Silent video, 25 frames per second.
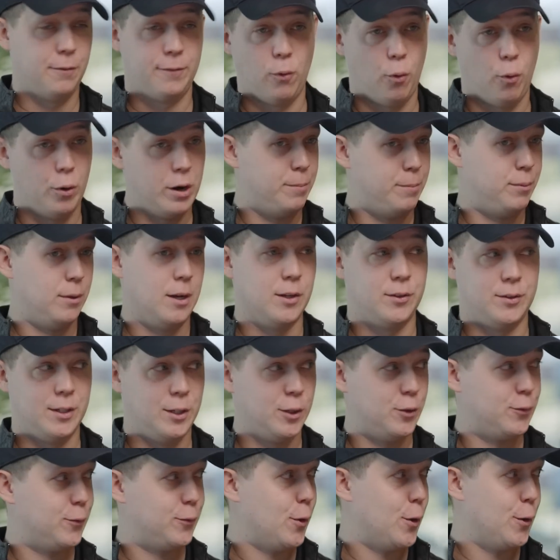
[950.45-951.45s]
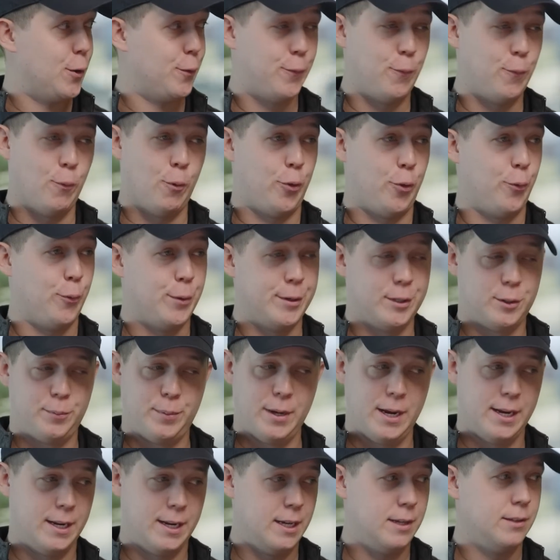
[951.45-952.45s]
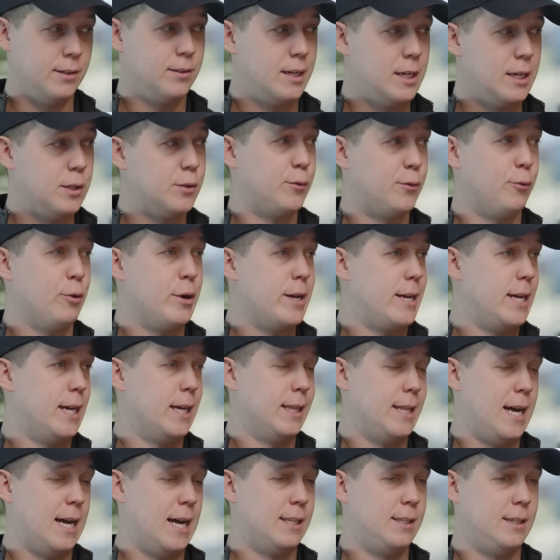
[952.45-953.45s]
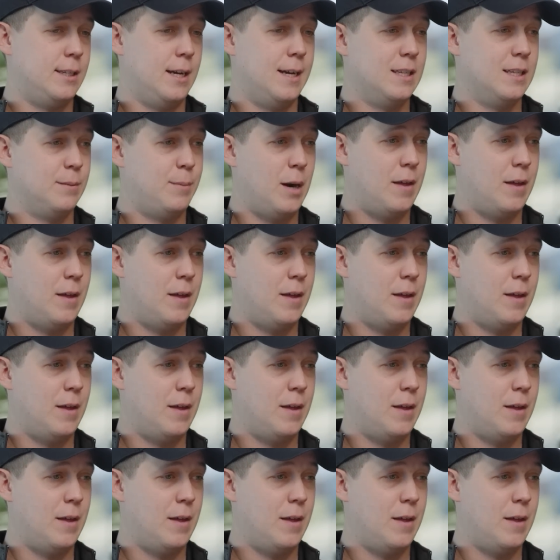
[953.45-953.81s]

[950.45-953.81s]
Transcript: 40-plus inch vert, 4.3 speed. He's freaky in that sense.